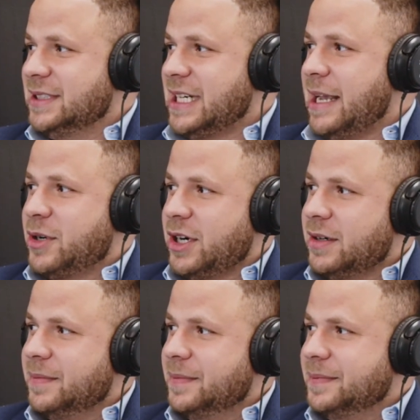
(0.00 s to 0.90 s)
Yeah. His name
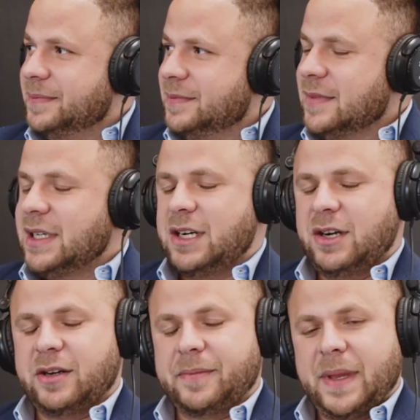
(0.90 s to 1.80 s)
Kurt?
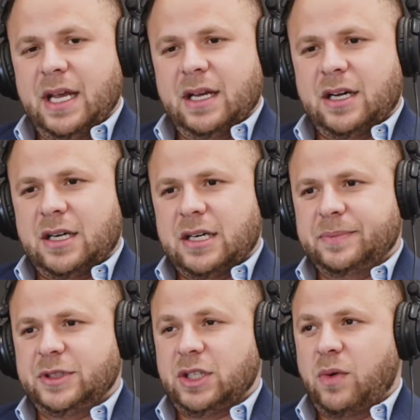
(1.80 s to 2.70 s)
Kurt.
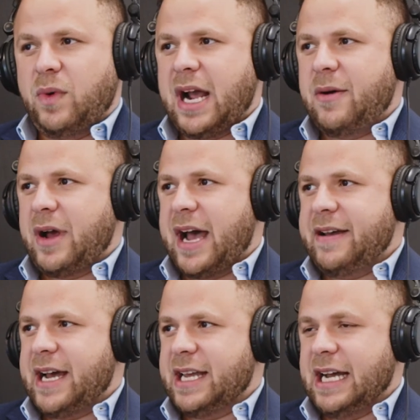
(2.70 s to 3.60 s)
So what
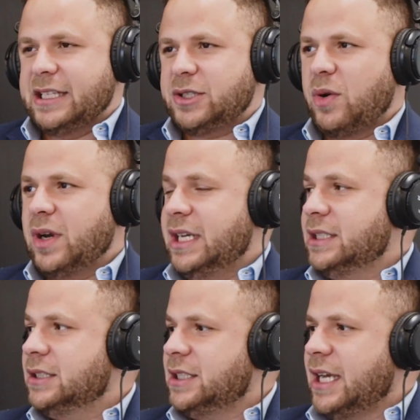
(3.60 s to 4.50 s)
I totally
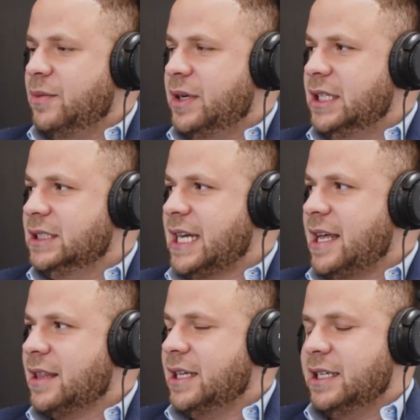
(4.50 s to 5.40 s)
understand what he's
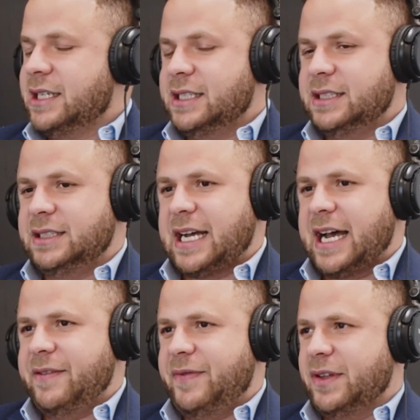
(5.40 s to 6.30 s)
asking because
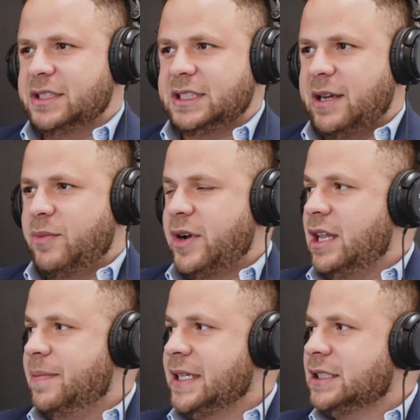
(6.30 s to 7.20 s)
I feel the same way,
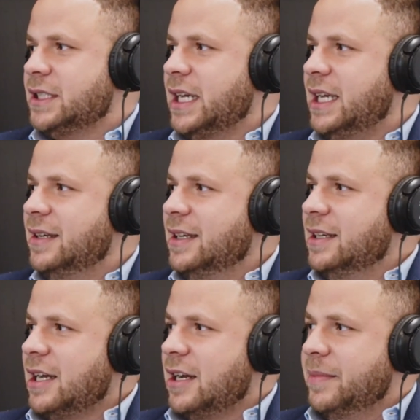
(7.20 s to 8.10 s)
especially
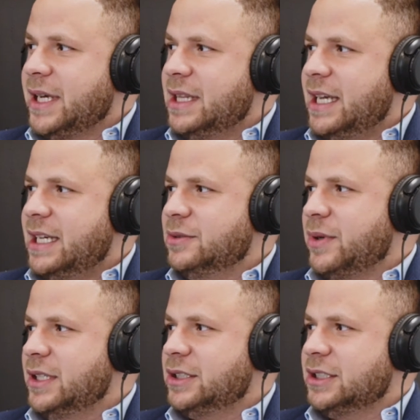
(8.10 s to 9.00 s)
on Mondays
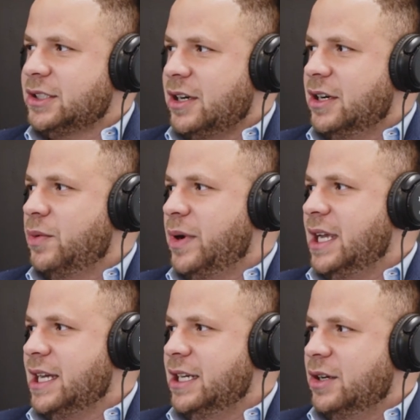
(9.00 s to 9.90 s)
when you just start your
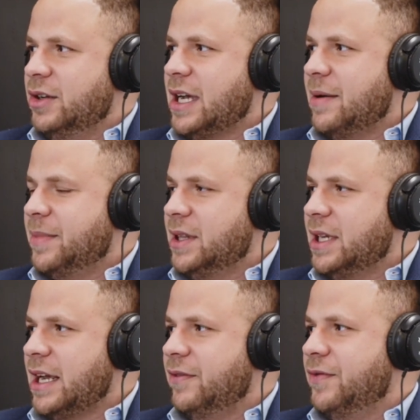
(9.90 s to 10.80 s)
week and you know you got
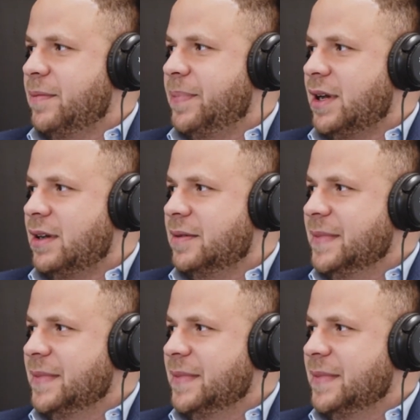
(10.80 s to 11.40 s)
Monday Night Football.